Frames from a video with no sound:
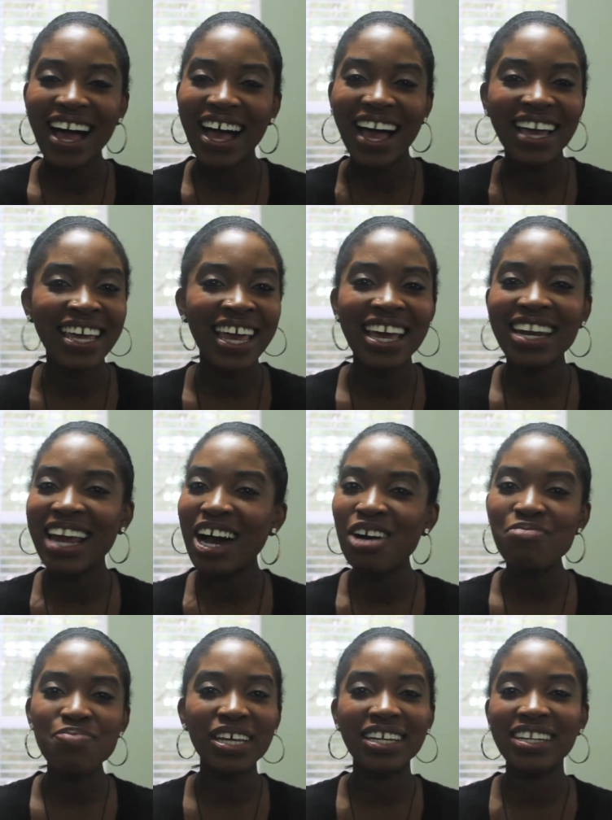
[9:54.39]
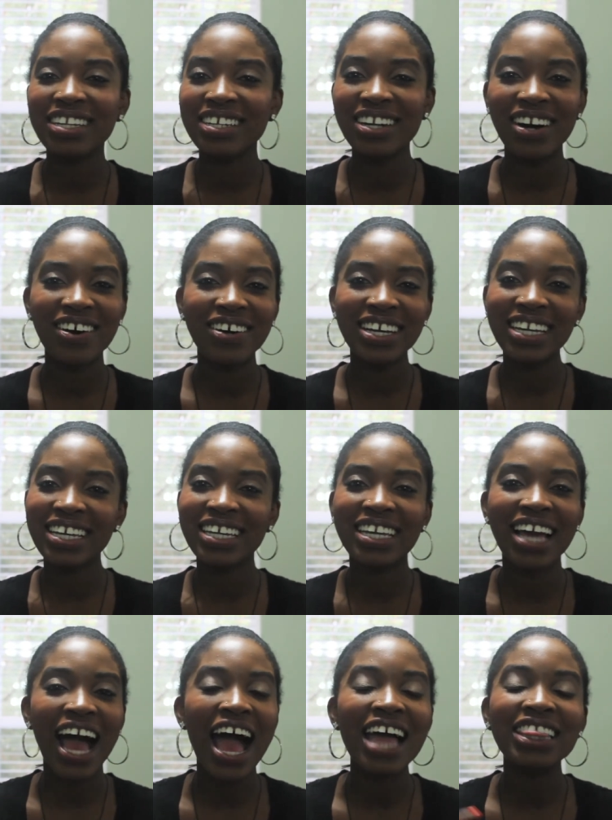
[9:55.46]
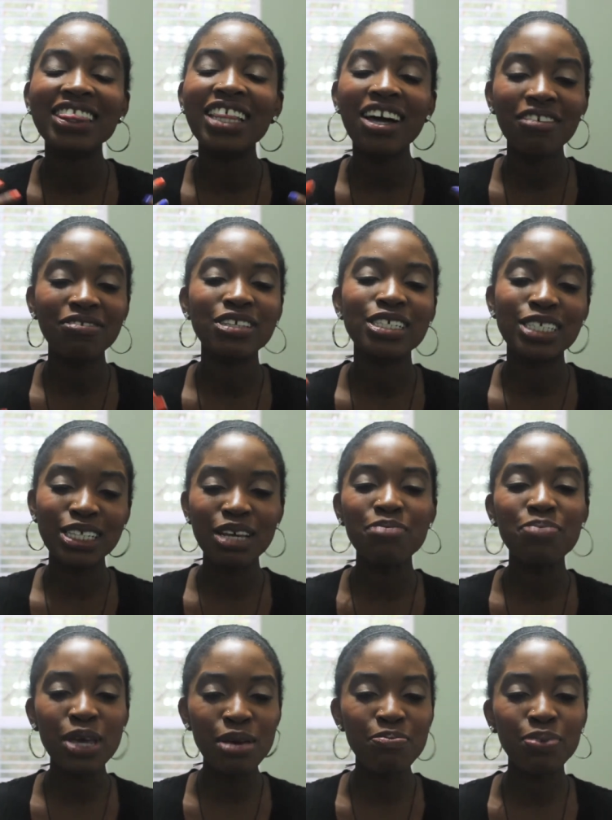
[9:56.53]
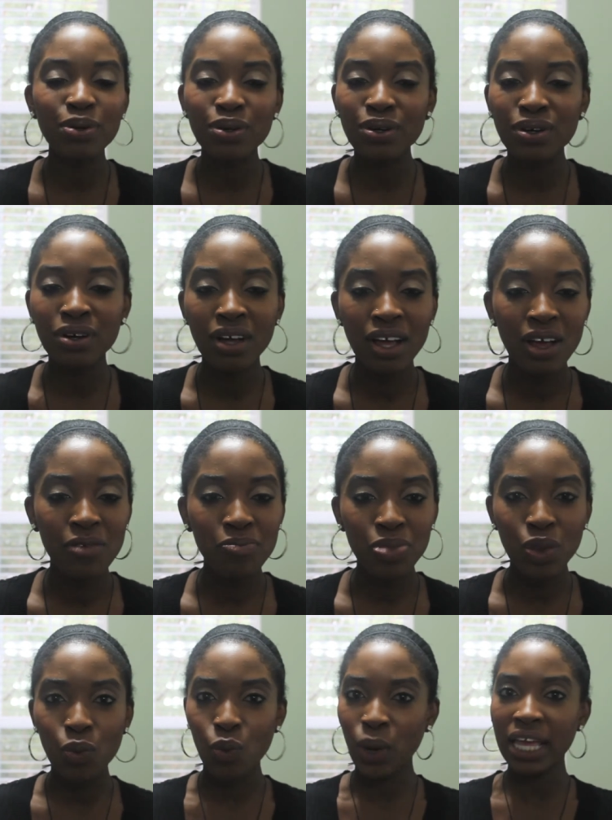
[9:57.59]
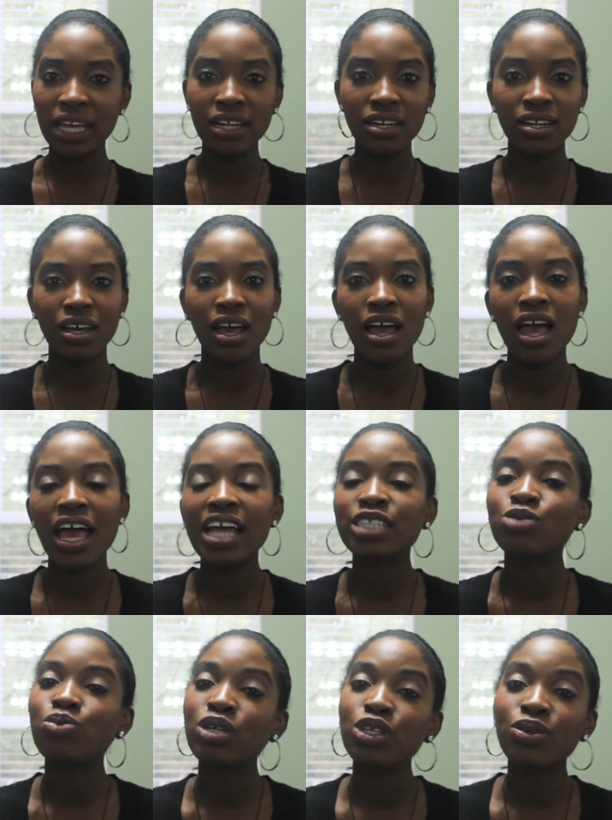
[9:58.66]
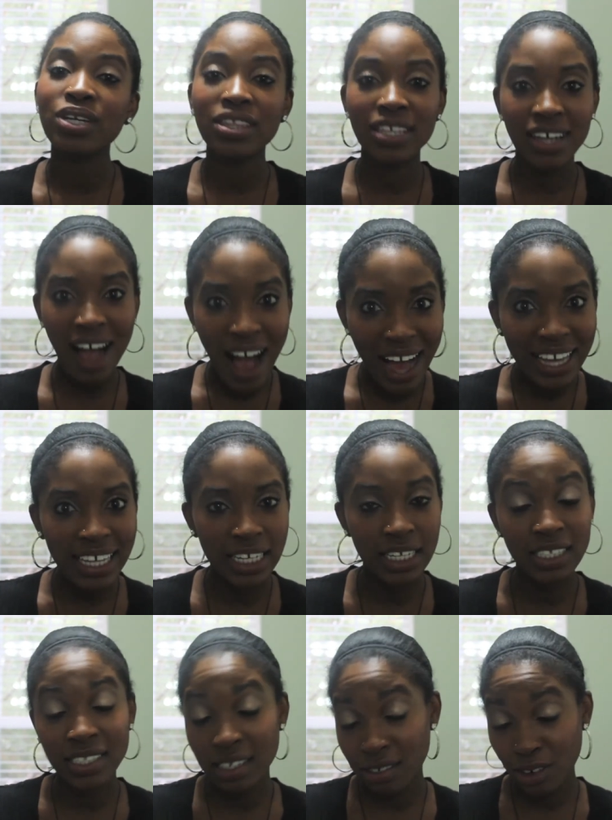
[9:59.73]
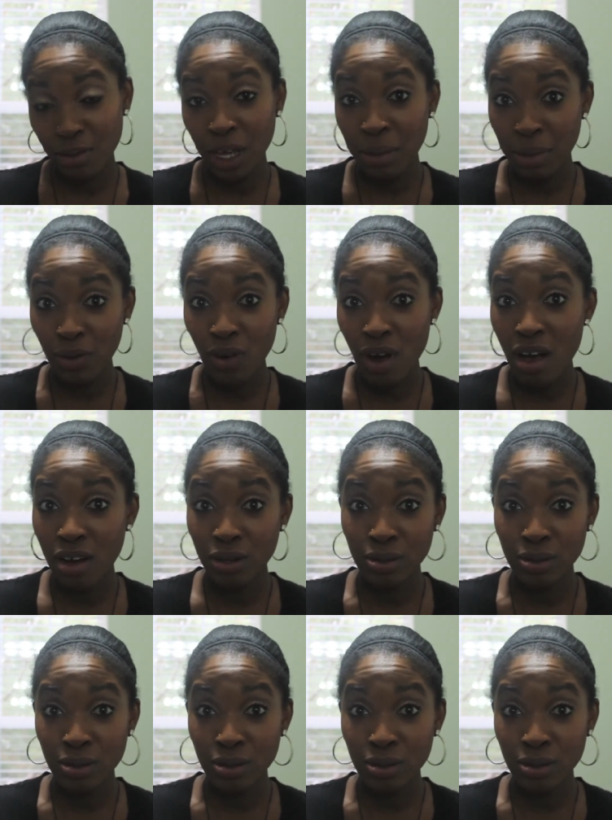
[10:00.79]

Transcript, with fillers: I can't help it. You know, he I love to see people win. It's when you get the cockiness. Now, don't get me wrong.